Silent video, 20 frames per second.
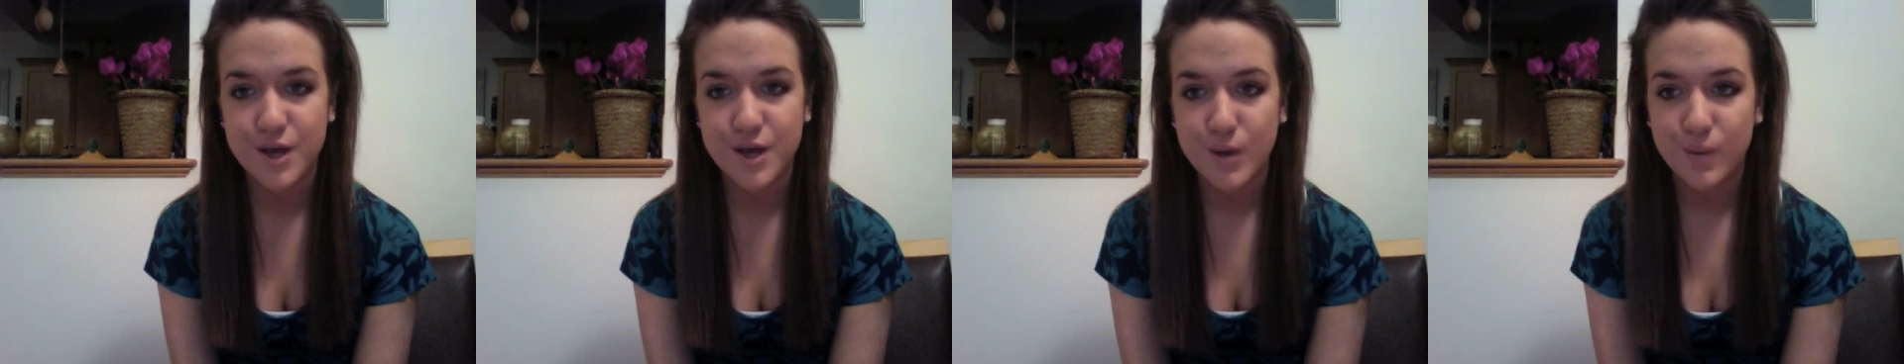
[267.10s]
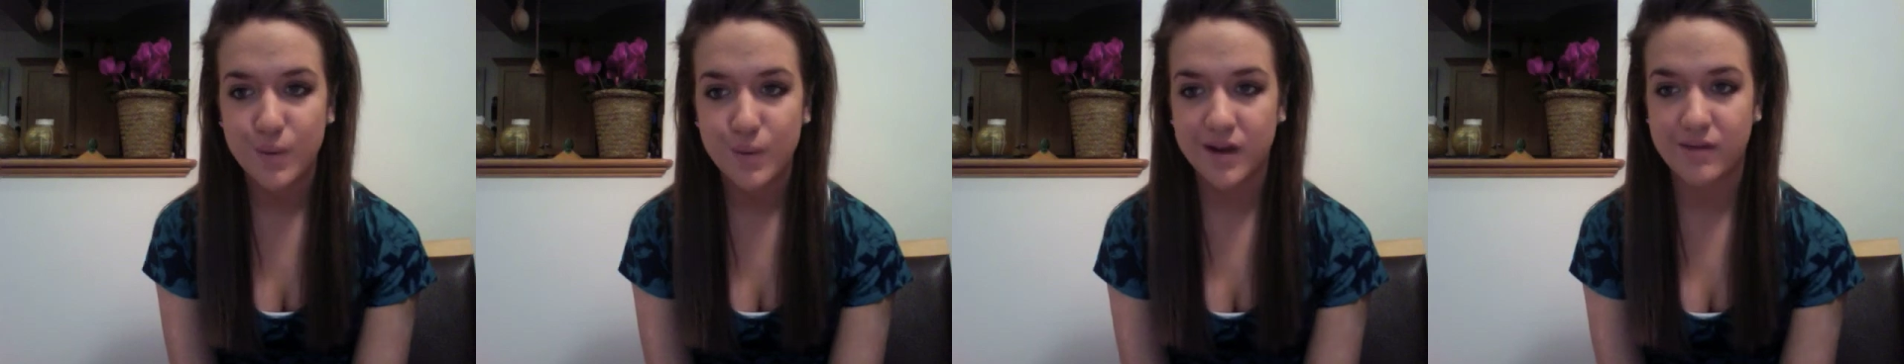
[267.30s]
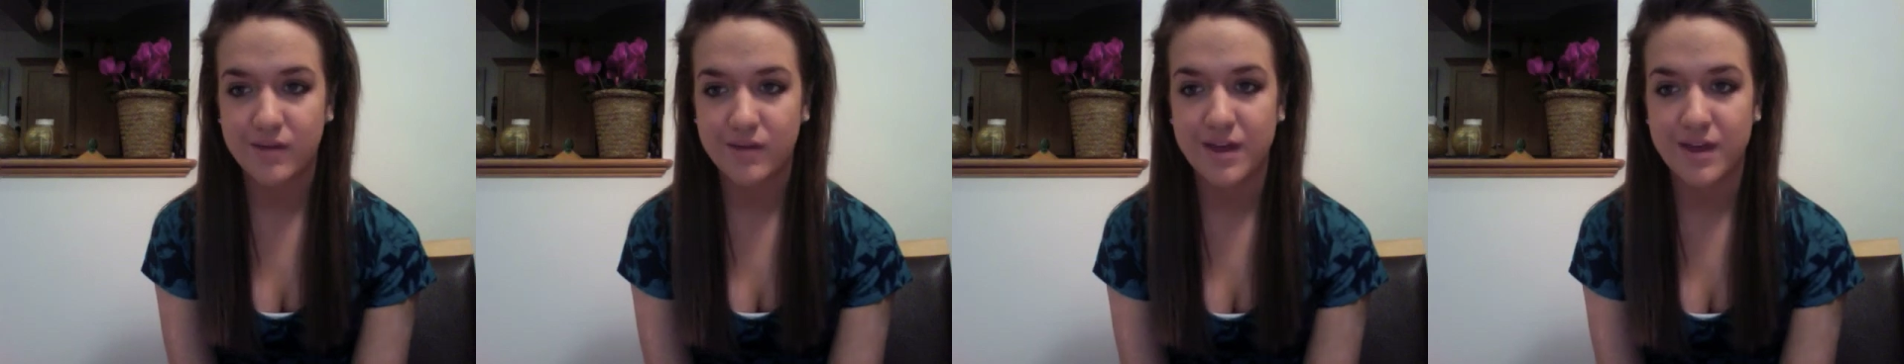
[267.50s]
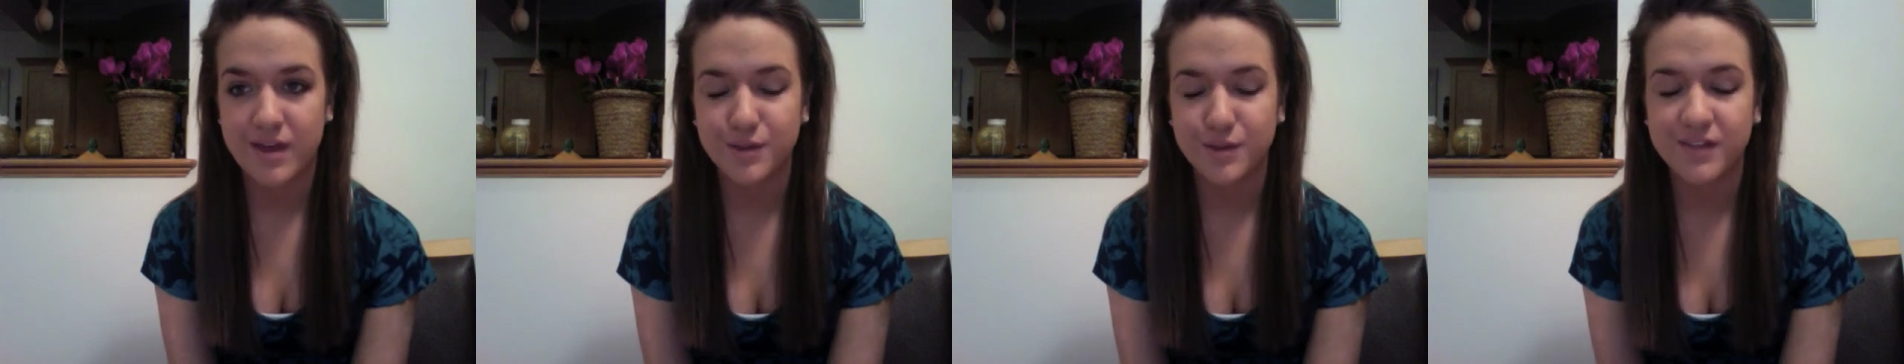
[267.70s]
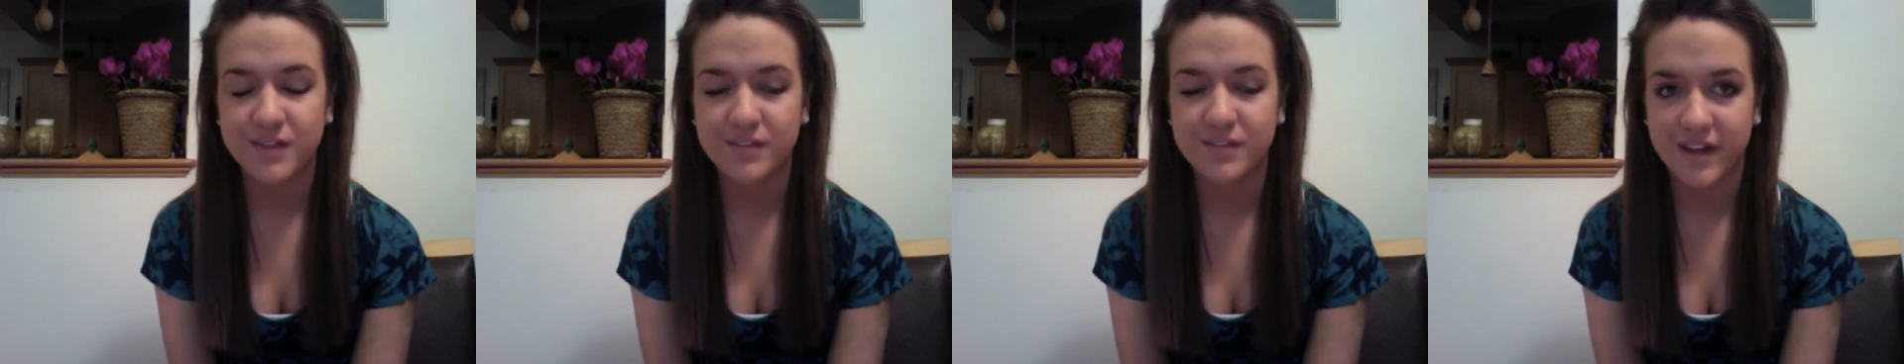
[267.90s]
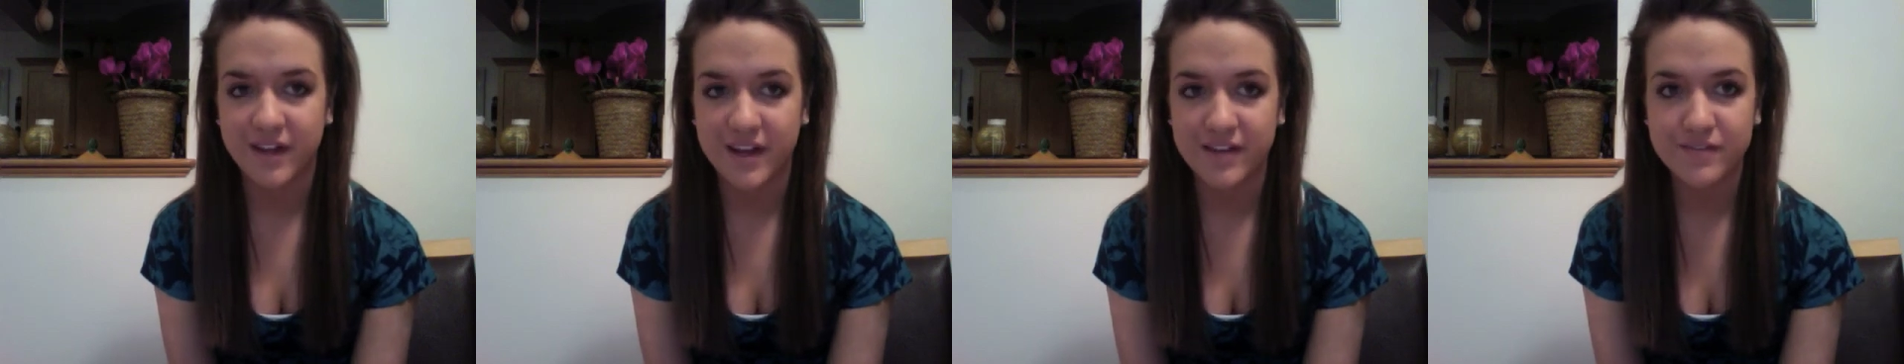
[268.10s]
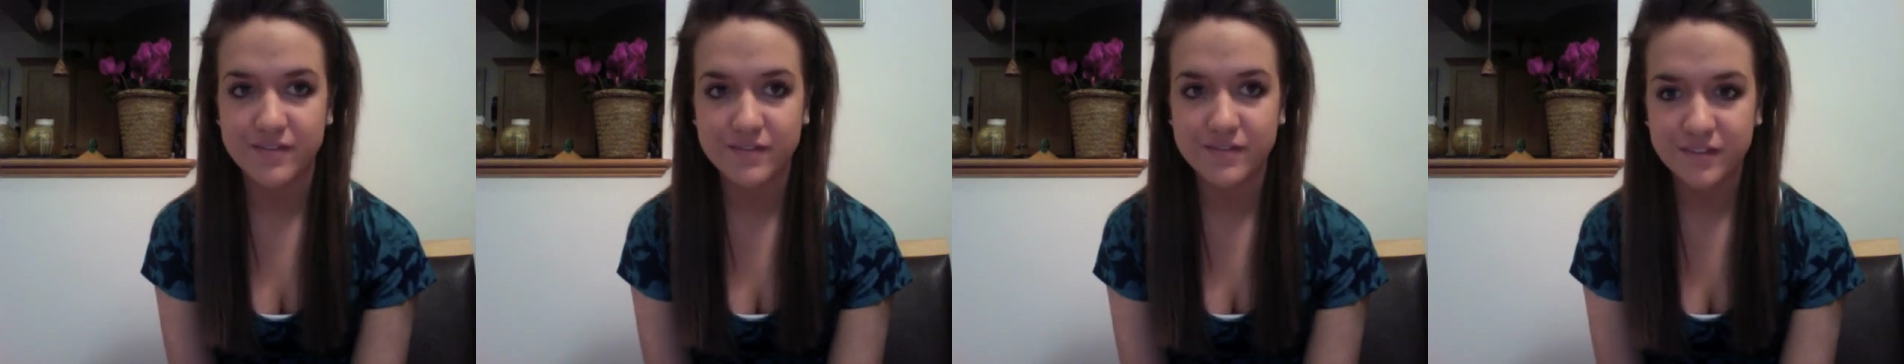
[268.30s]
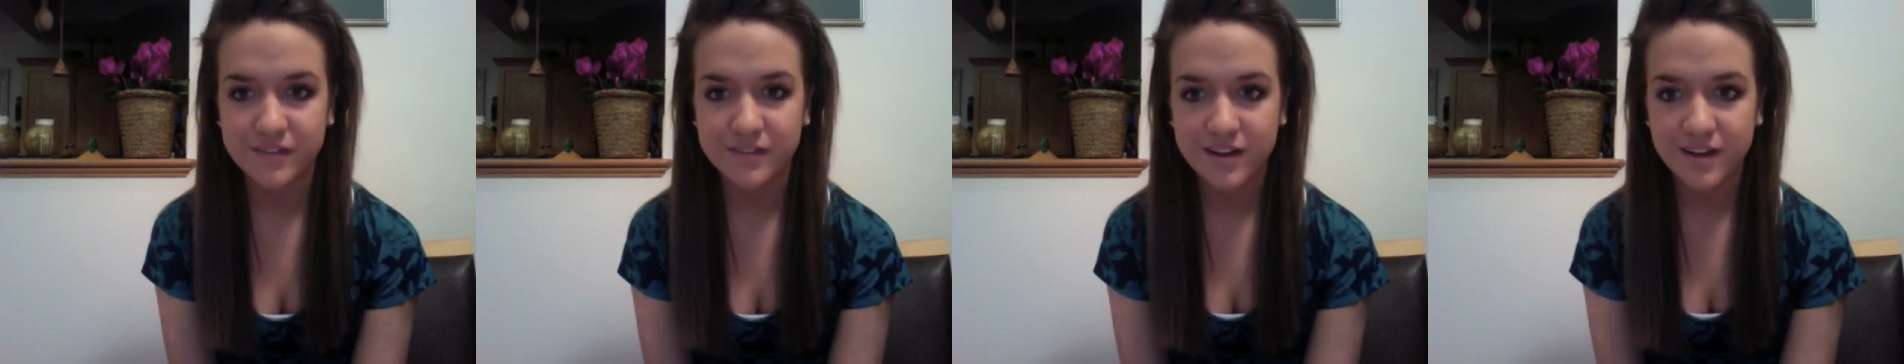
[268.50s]
would I rather live life
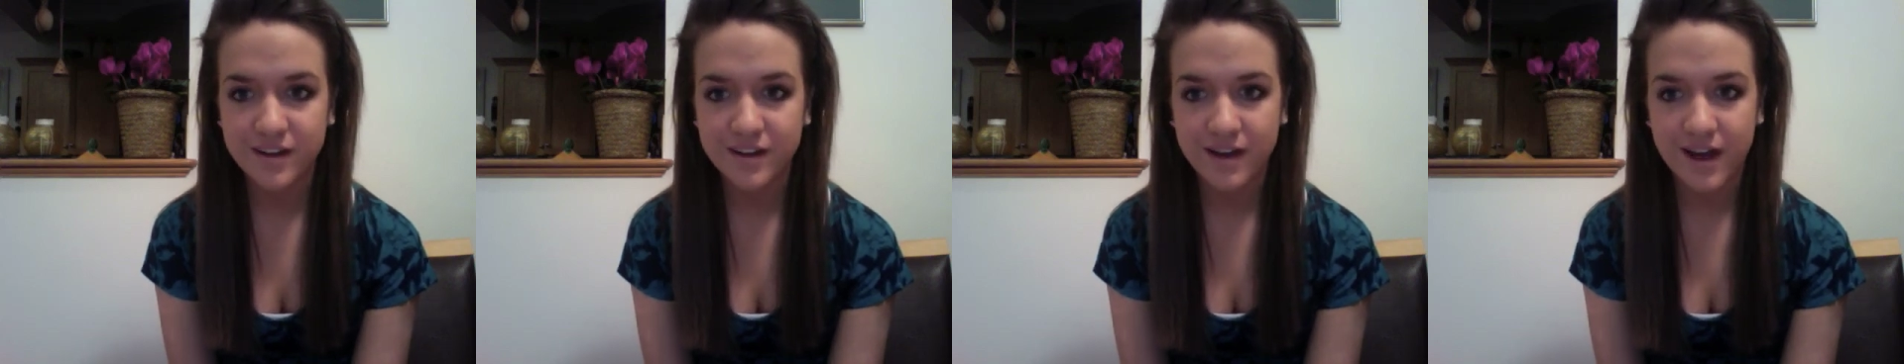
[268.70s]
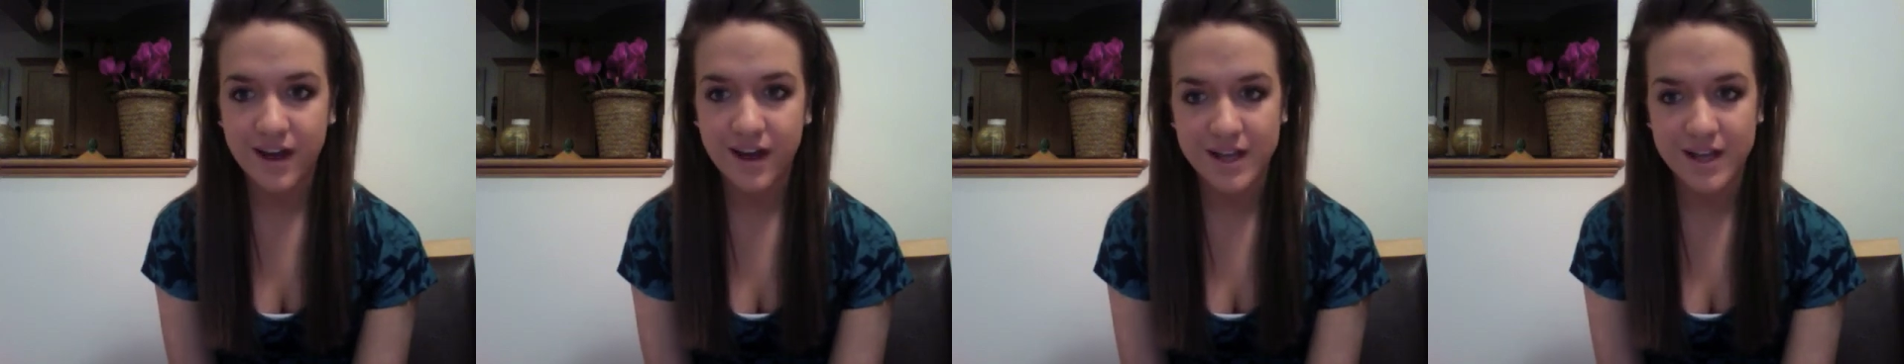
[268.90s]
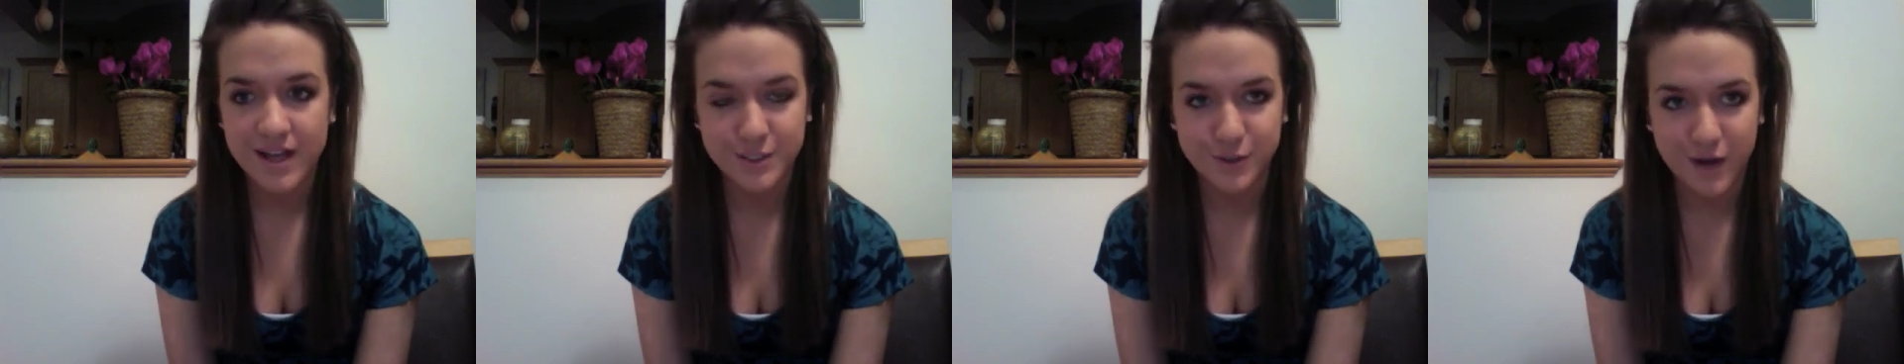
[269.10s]
as a